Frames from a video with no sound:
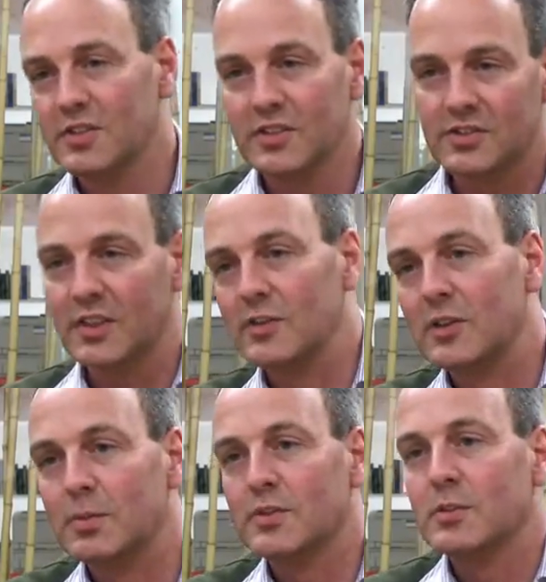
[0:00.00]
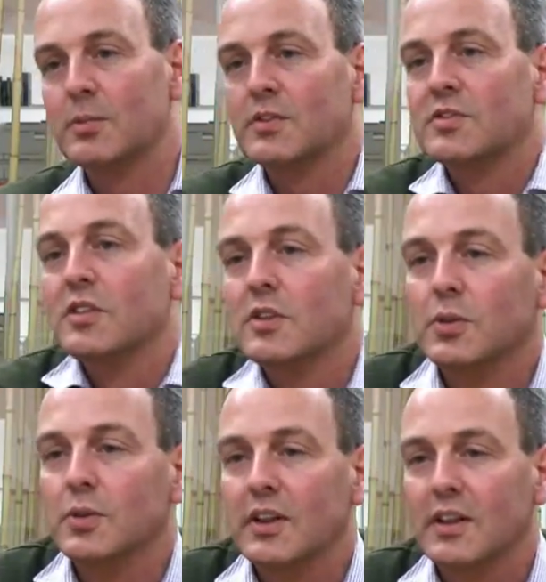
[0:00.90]
and a safety deposit box in the
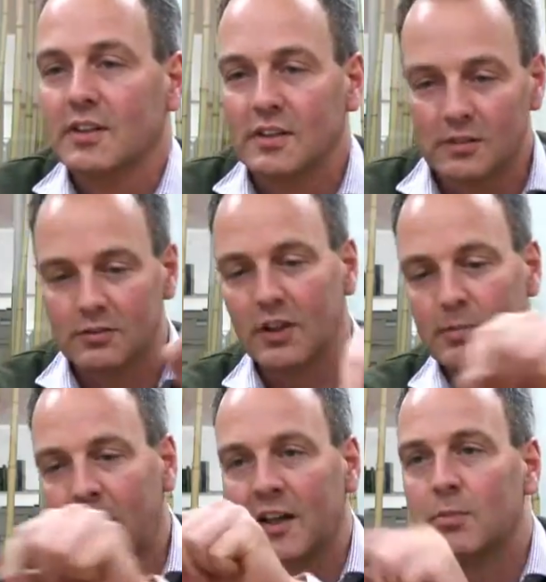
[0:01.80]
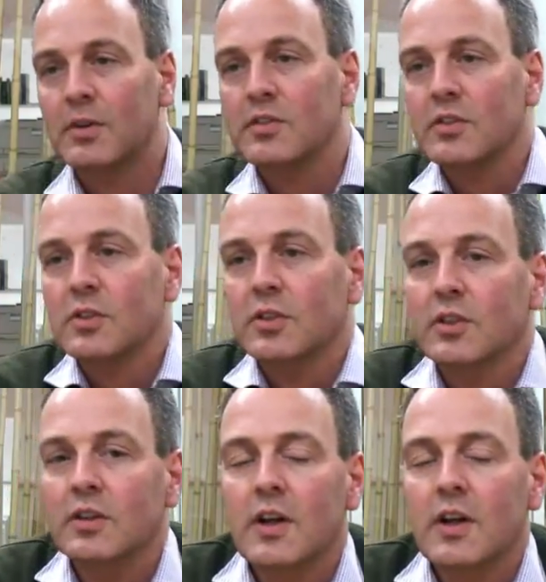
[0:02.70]
corner, and write bank above the door.